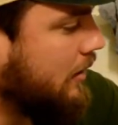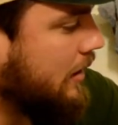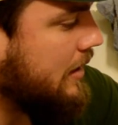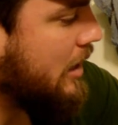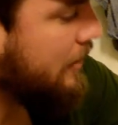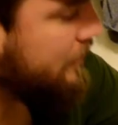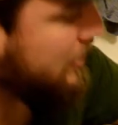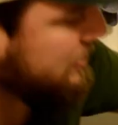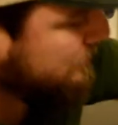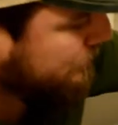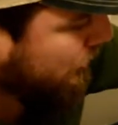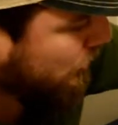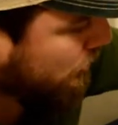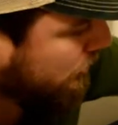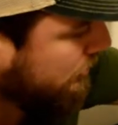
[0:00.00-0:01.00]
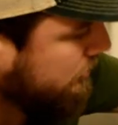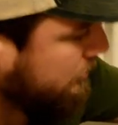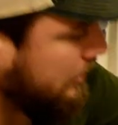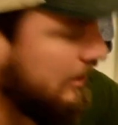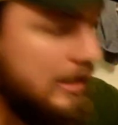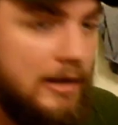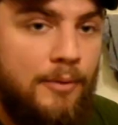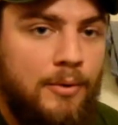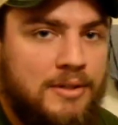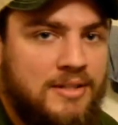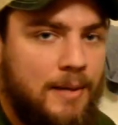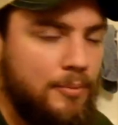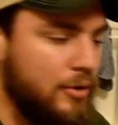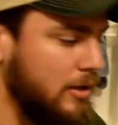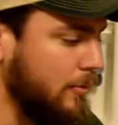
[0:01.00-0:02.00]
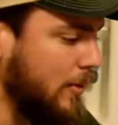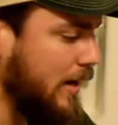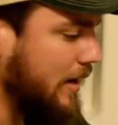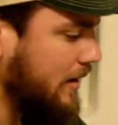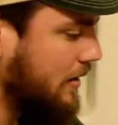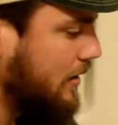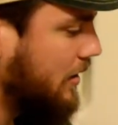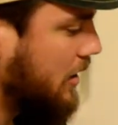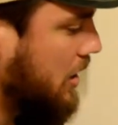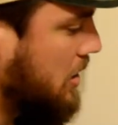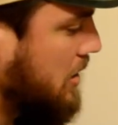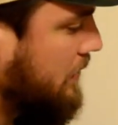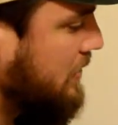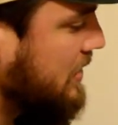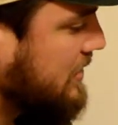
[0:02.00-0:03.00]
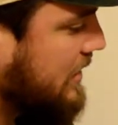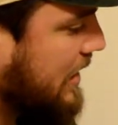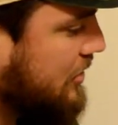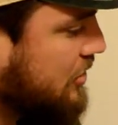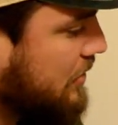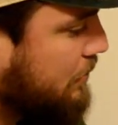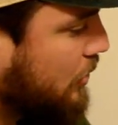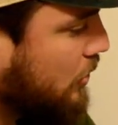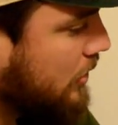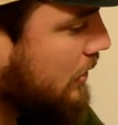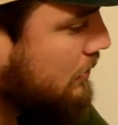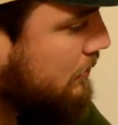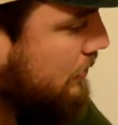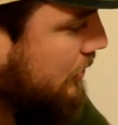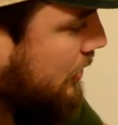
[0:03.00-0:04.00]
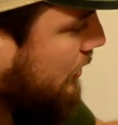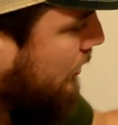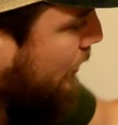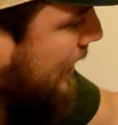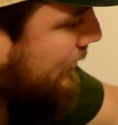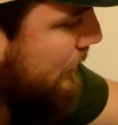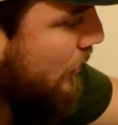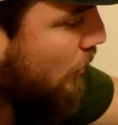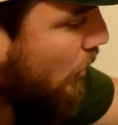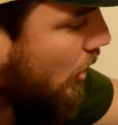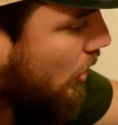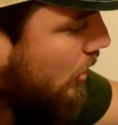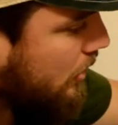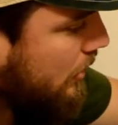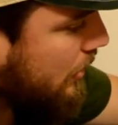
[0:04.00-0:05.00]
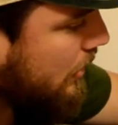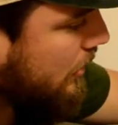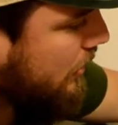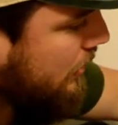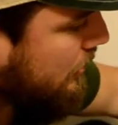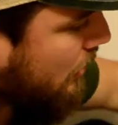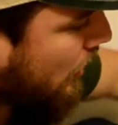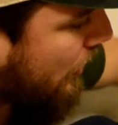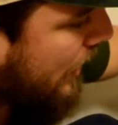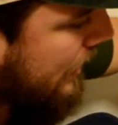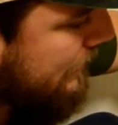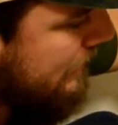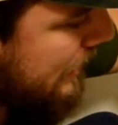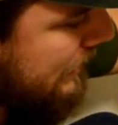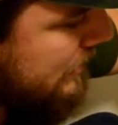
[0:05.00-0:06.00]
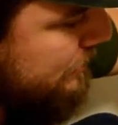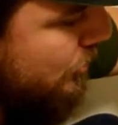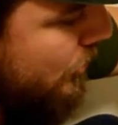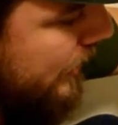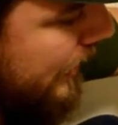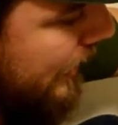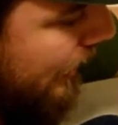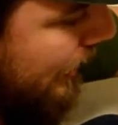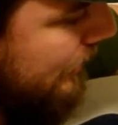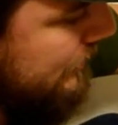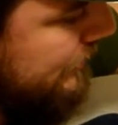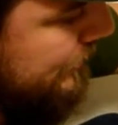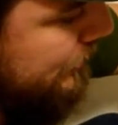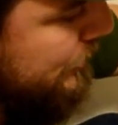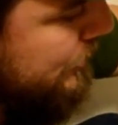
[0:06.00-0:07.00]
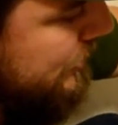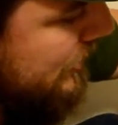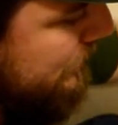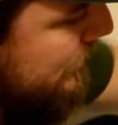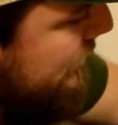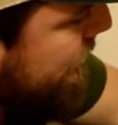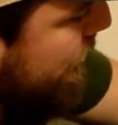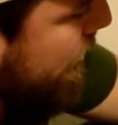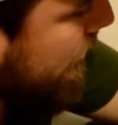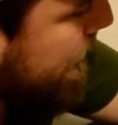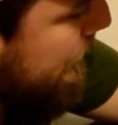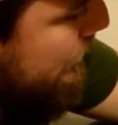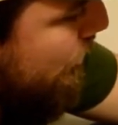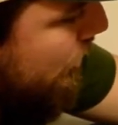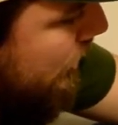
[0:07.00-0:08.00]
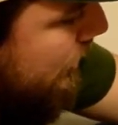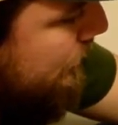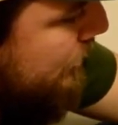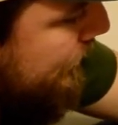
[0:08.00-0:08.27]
Now if it doesn't pull and get it separated away, it doesn't actually pull you know away from the wall, go ahead and at this point and loosen up the screw a little bit more.